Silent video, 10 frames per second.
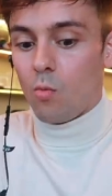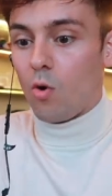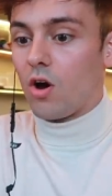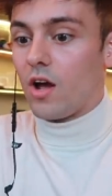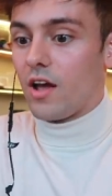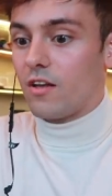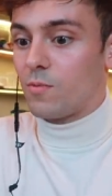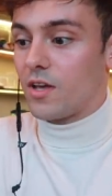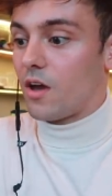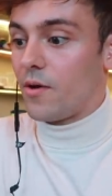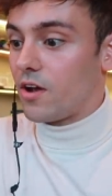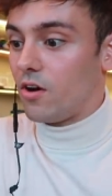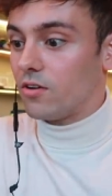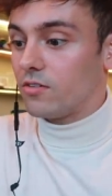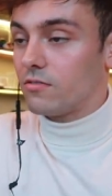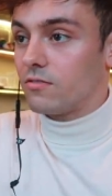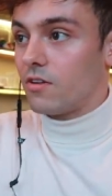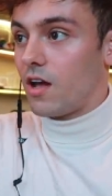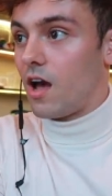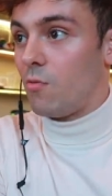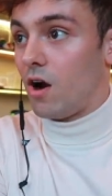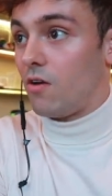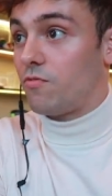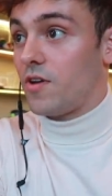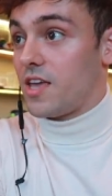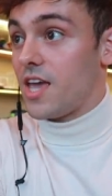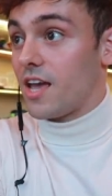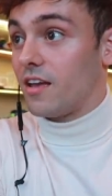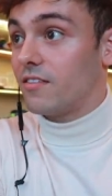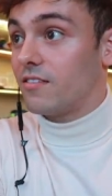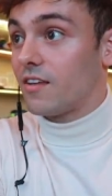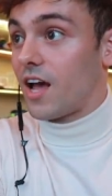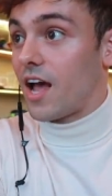what has been going on well for years,